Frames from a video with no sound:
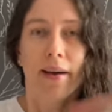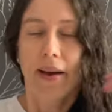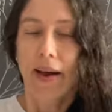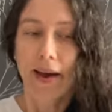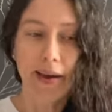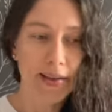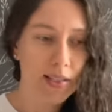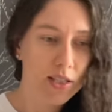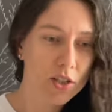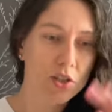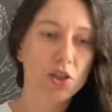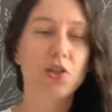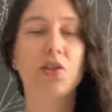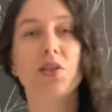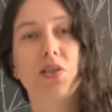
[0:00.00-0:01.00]
I had to
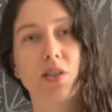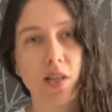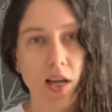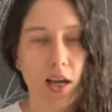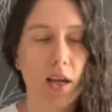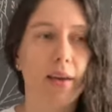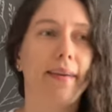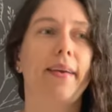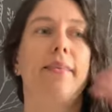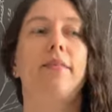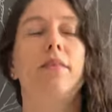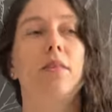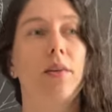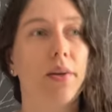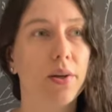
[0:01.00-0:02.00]
just sit
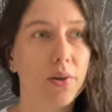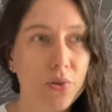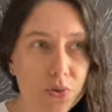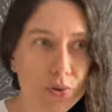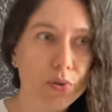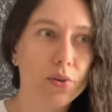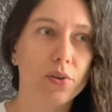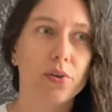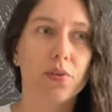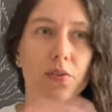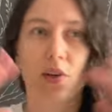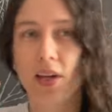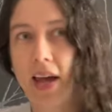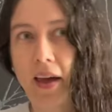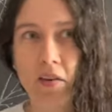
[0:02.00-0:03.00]
and sort
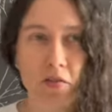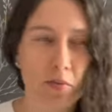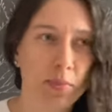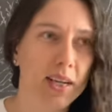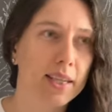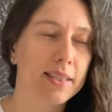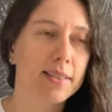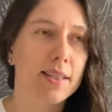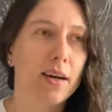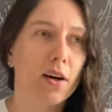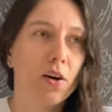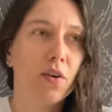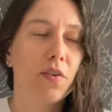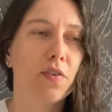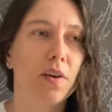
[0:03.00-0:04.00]
of gather
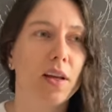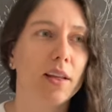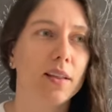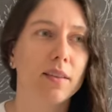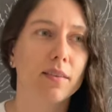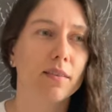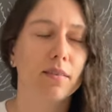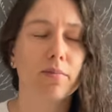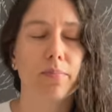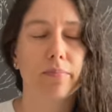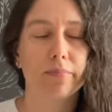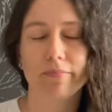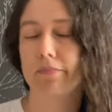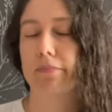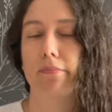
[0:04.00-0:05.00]
myself and
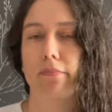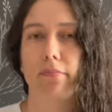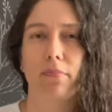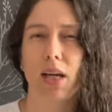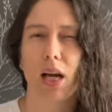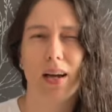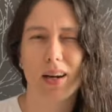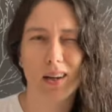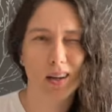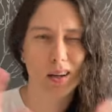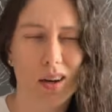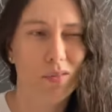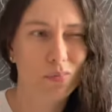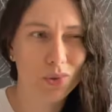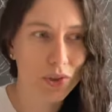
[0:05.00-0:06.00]
kind of
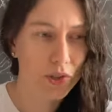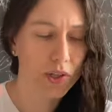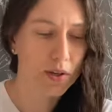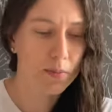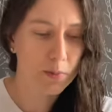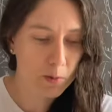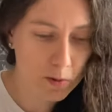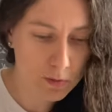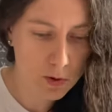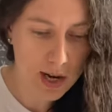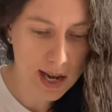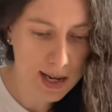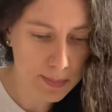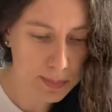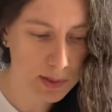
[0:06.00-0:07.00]
come to terms with
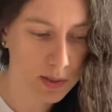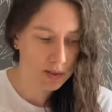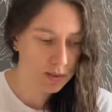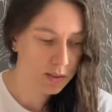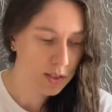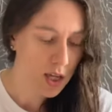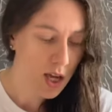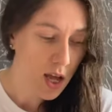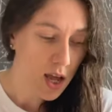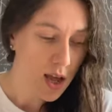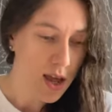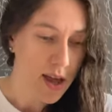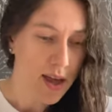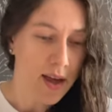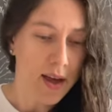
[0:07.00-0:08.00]
what happened.
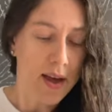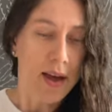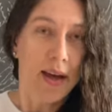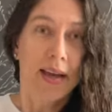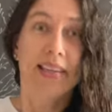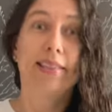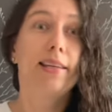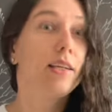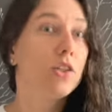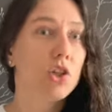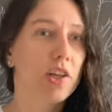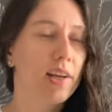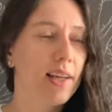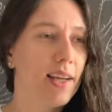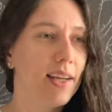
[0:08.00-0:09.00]

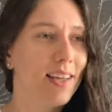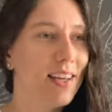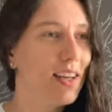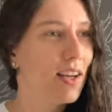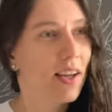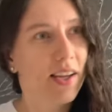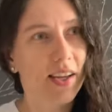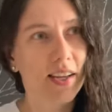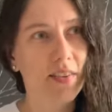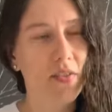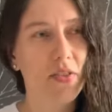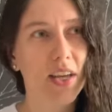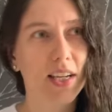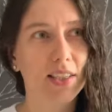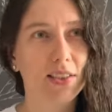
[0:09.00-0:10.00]
Essentially,
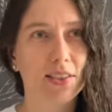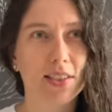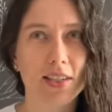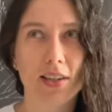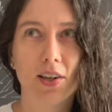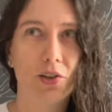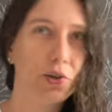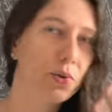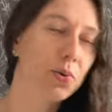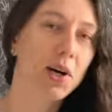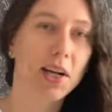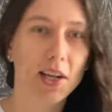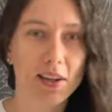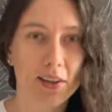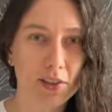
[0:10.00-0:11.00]
things didn't
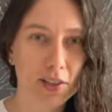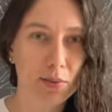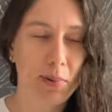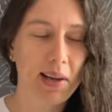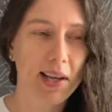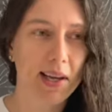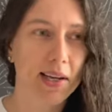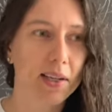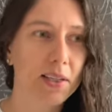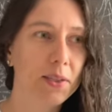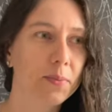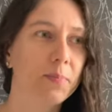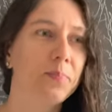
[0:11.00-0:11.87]
quite go to plan.